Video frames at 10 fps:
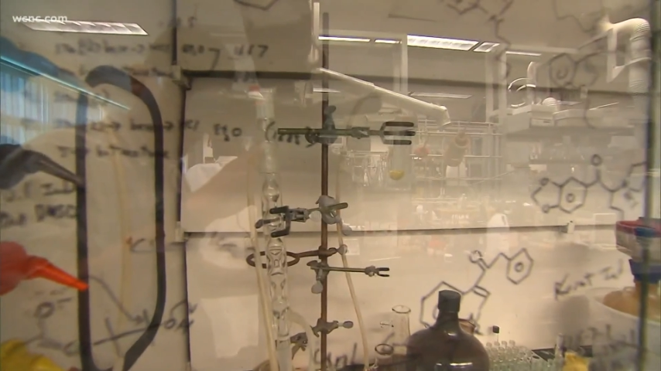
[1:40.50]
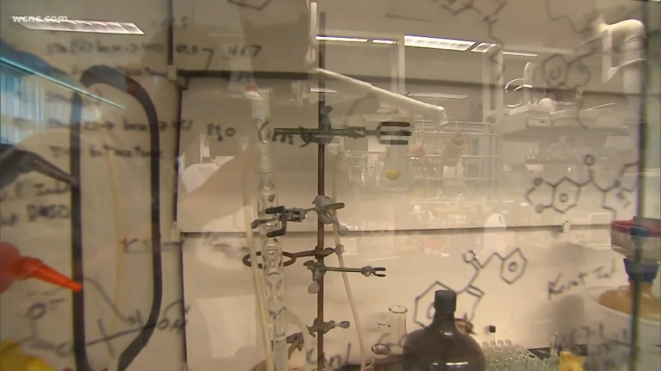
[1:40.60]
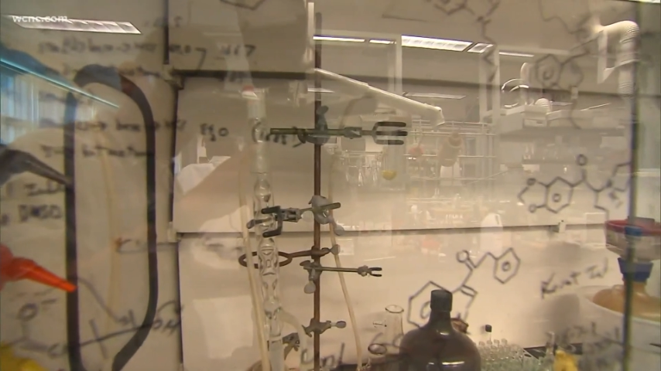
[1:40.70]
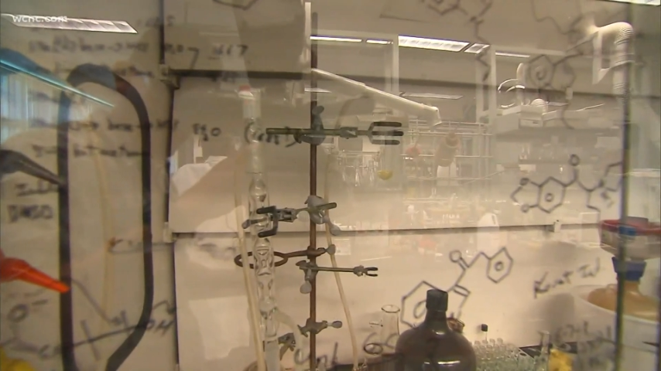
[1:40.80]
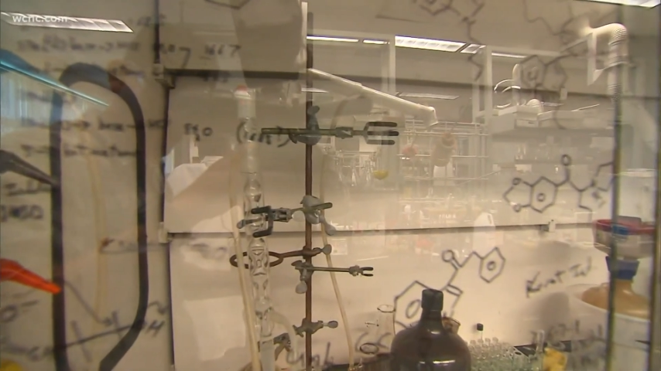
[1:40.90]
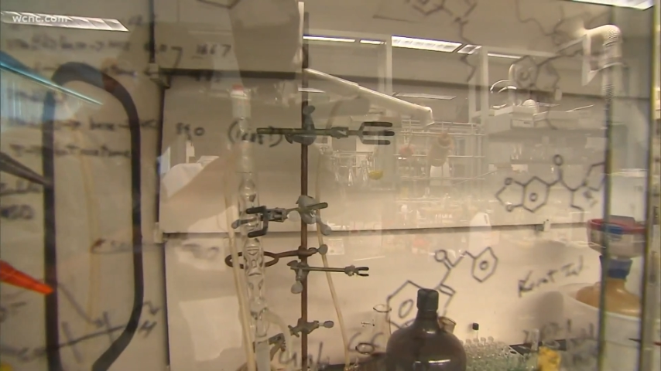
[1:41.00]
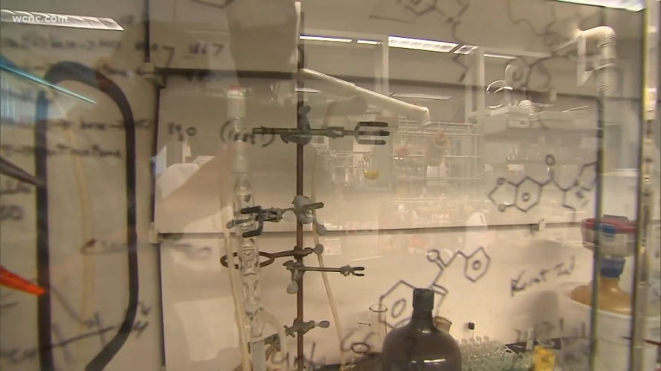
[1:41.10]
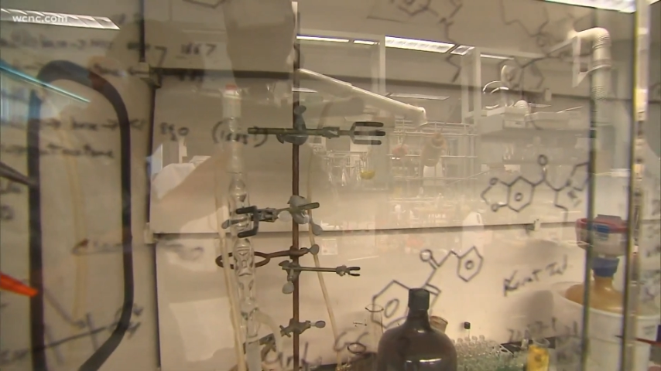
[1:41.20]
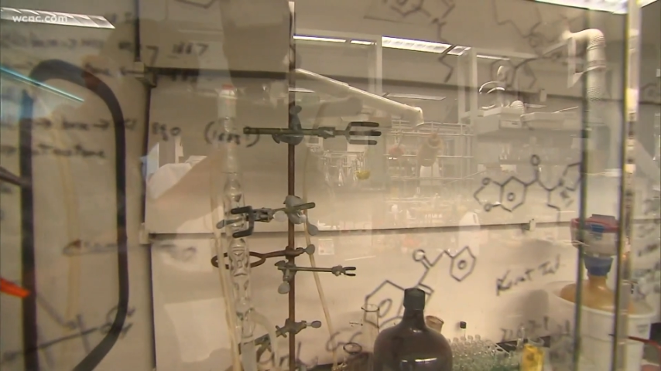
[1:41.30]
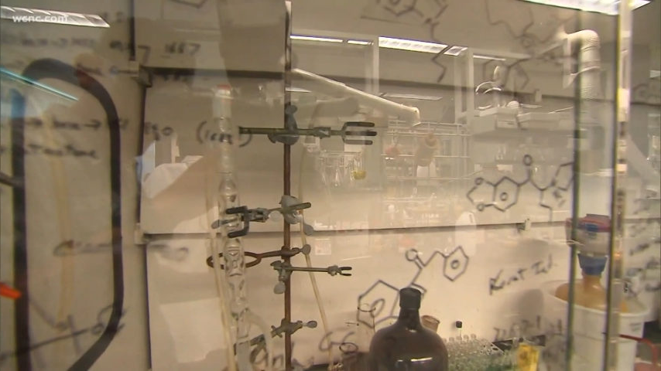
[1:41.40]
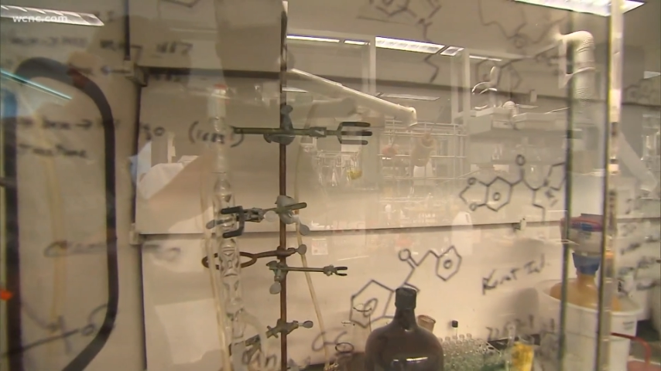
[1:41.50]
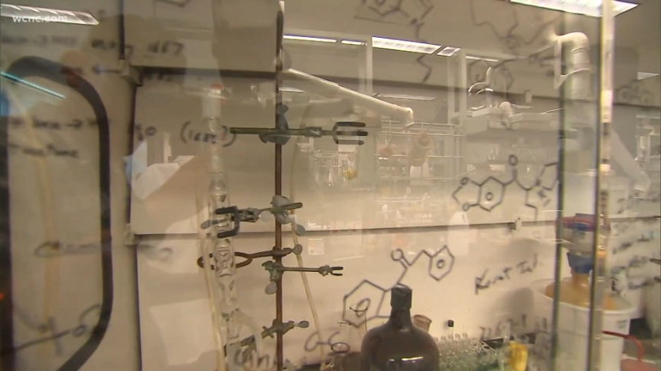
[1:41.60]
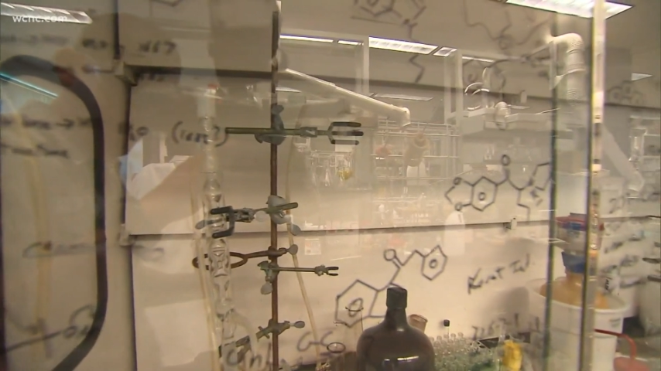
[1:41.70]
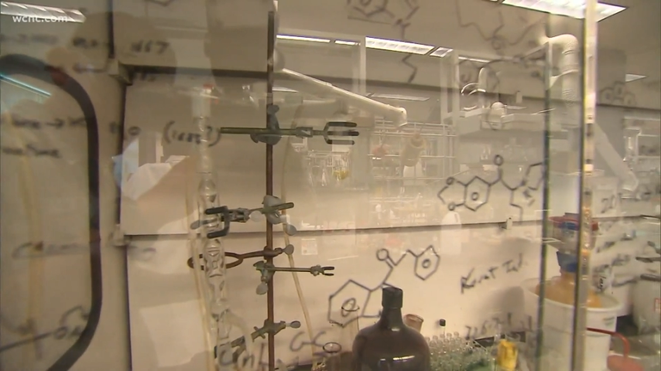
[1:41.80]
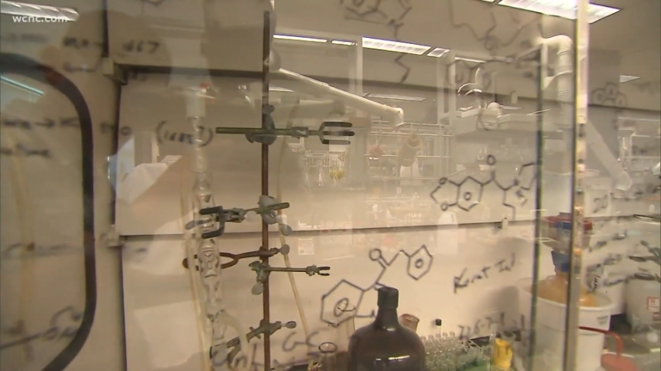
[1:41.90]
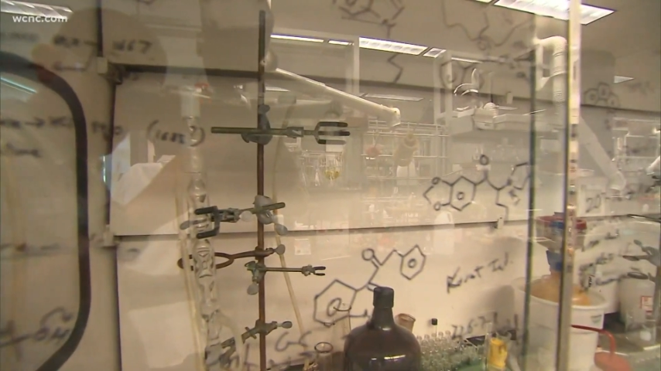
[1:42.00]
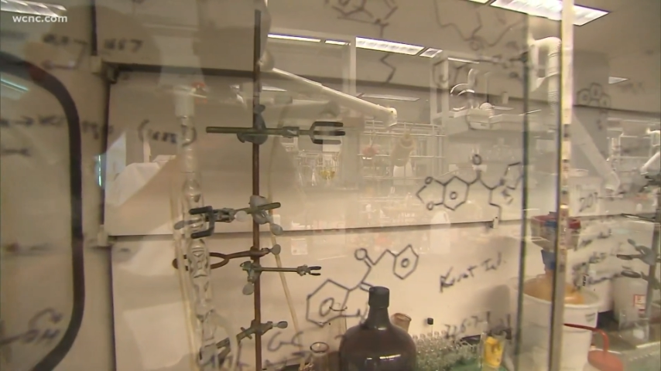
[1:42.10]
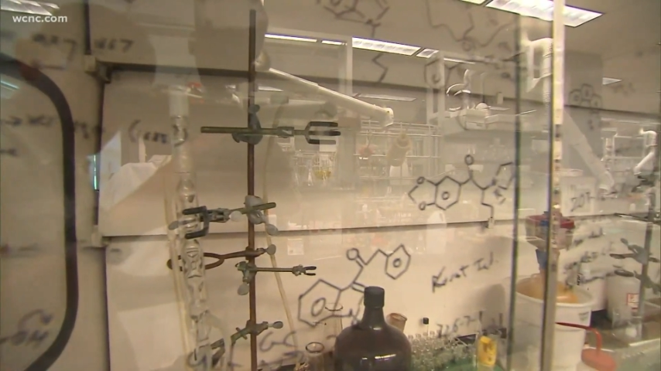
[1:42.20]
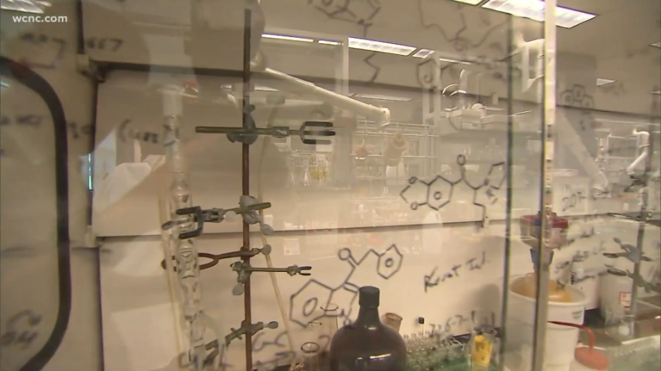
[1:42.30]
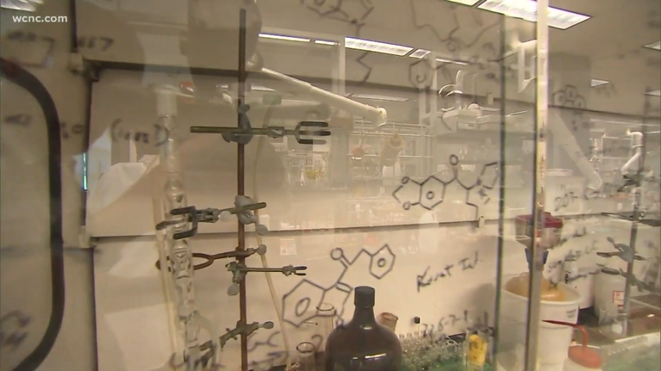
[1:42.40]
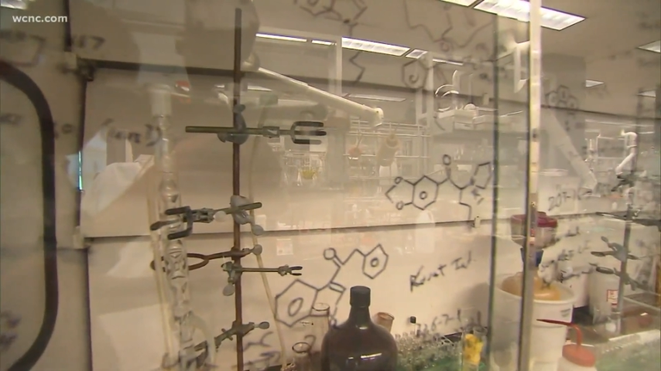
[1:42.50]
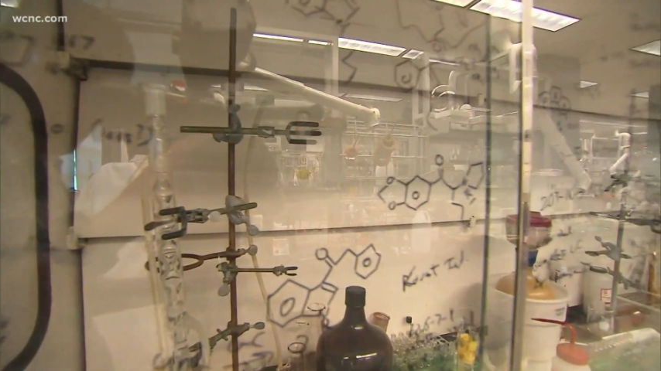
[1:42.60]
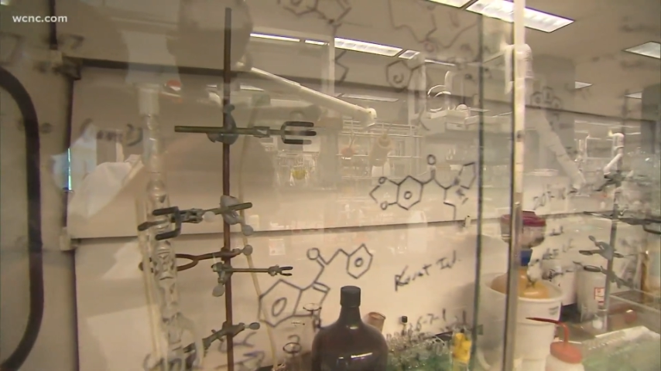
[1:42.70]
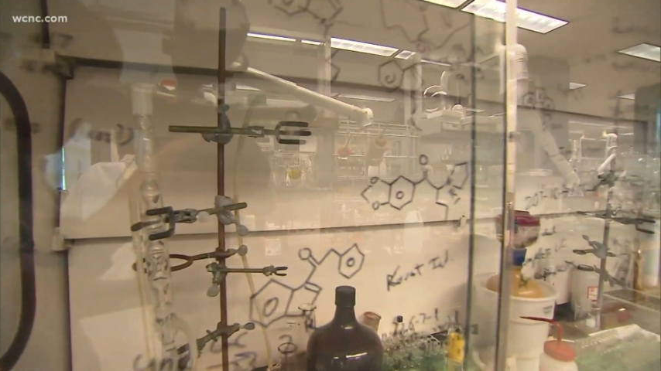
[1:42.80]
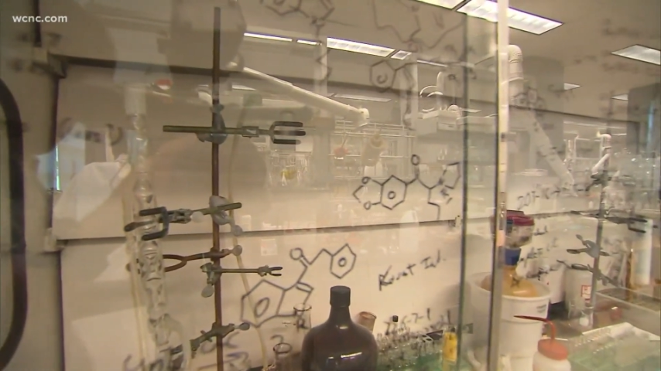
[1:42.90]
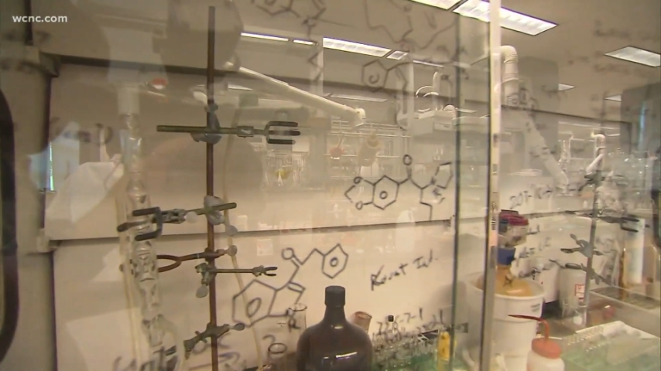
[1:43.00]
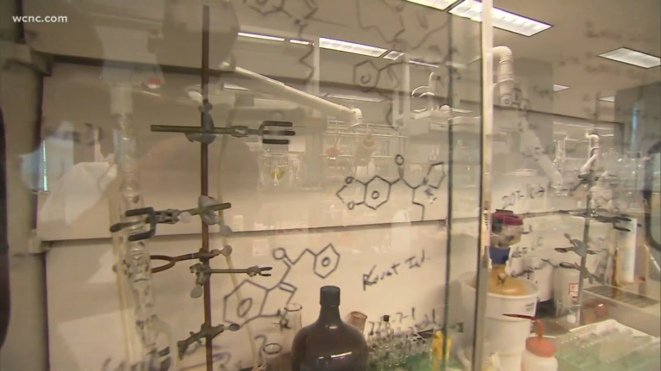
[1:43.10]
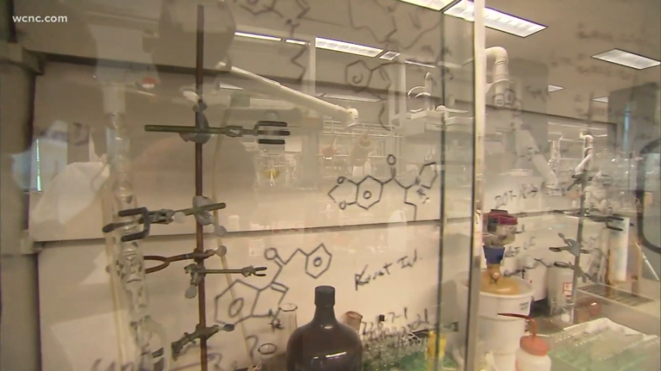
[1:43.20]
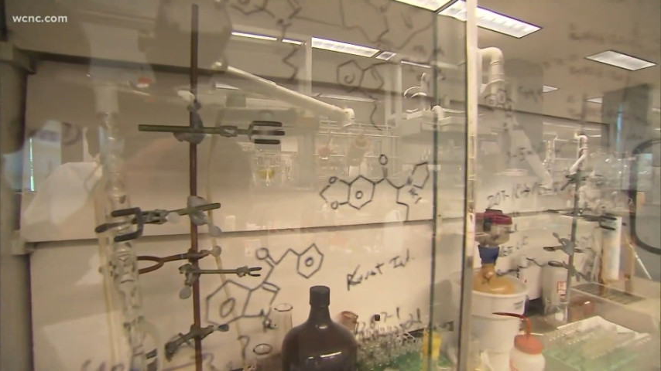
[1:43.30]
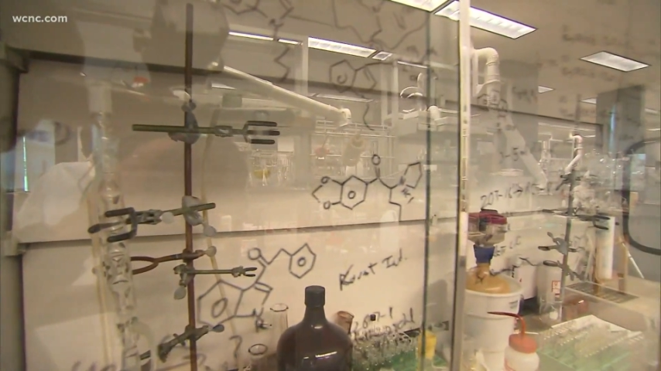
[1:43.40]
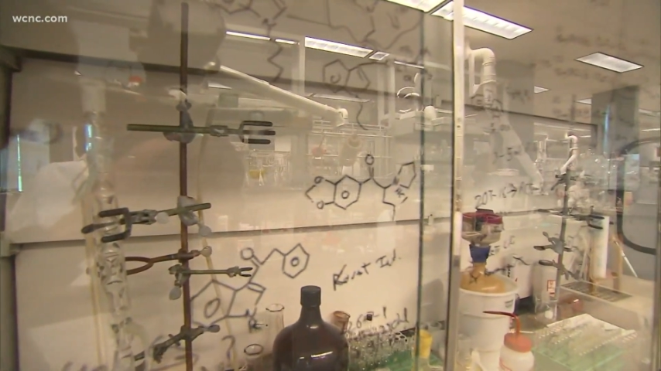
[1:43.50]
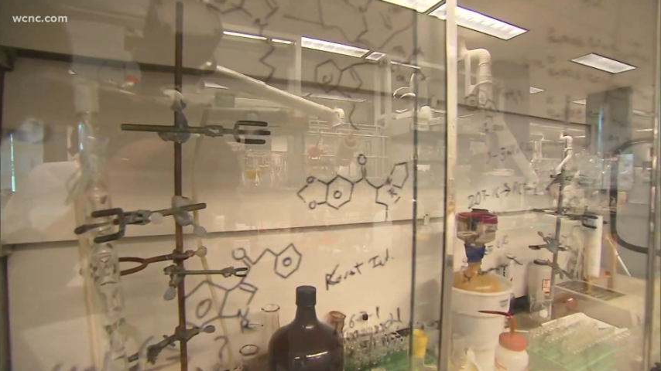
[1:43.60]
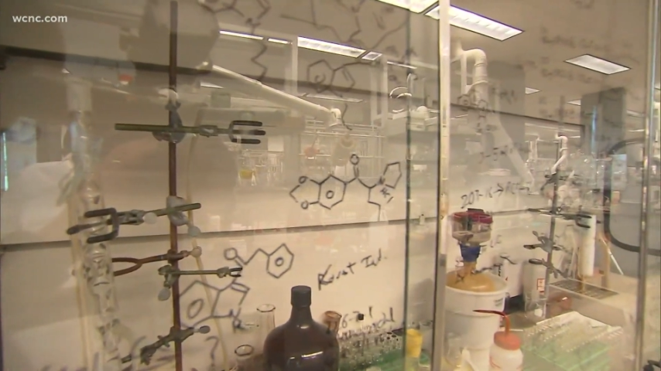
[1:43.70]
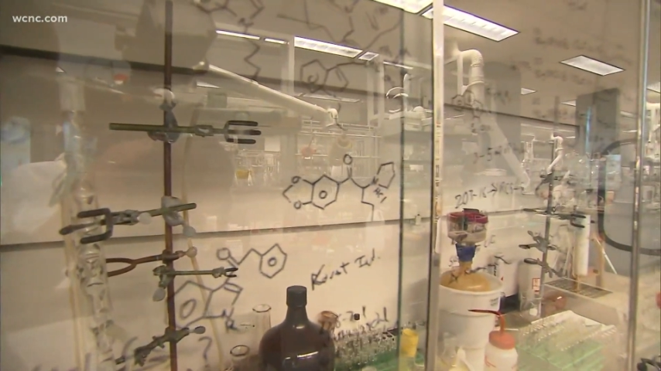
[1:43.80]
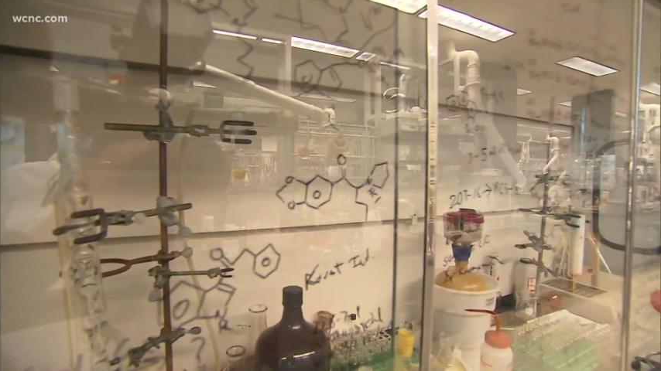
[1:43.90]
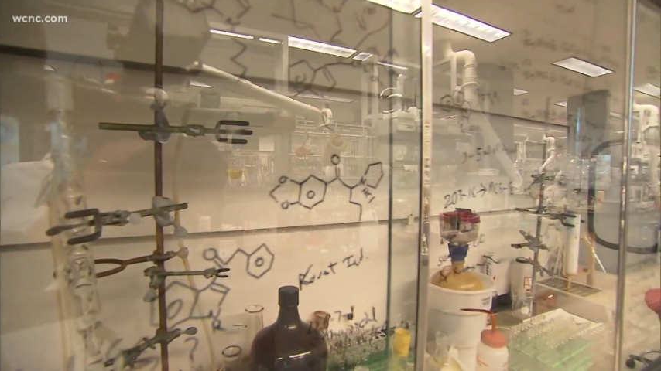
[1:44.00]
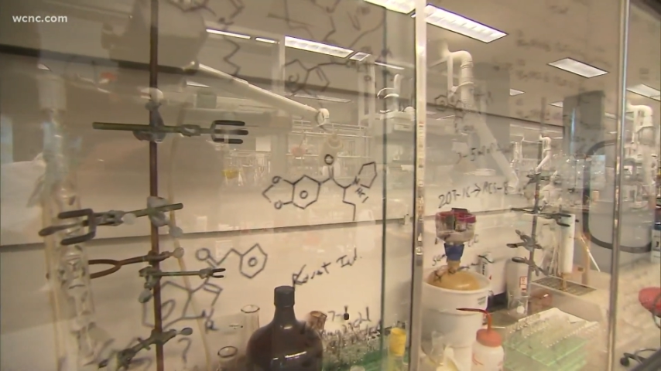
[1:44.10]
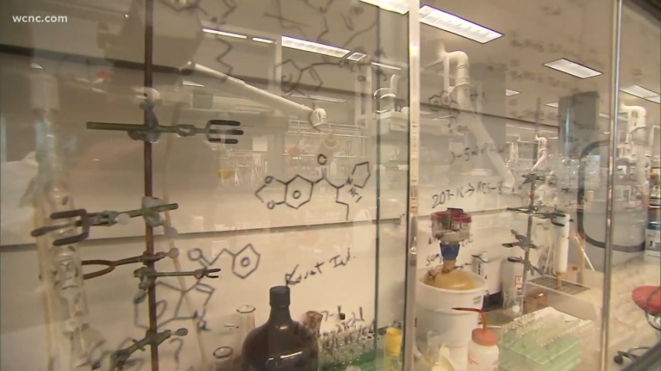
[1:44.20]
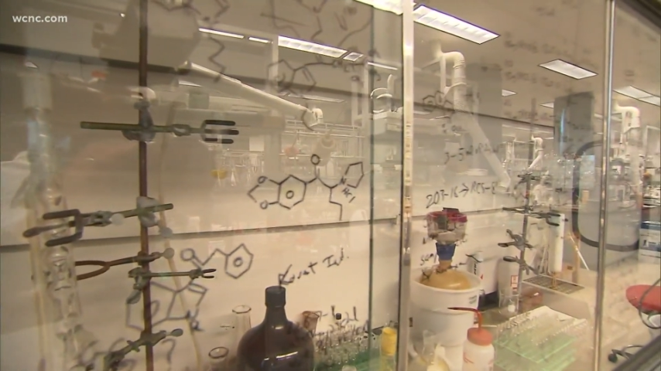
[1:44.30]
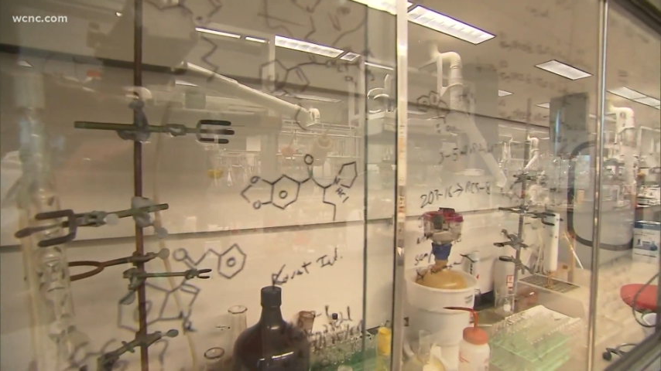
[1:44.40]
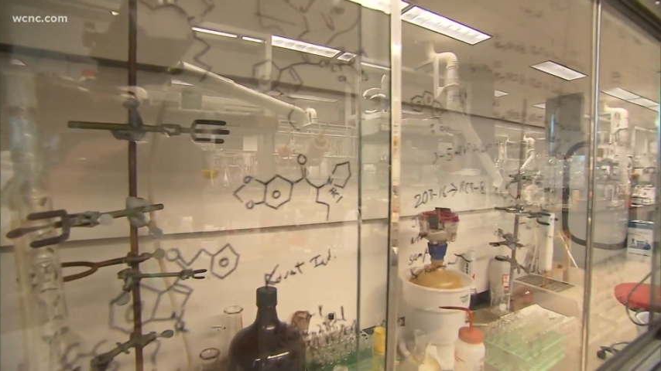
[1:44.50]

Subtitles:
[unreadable: no face in view]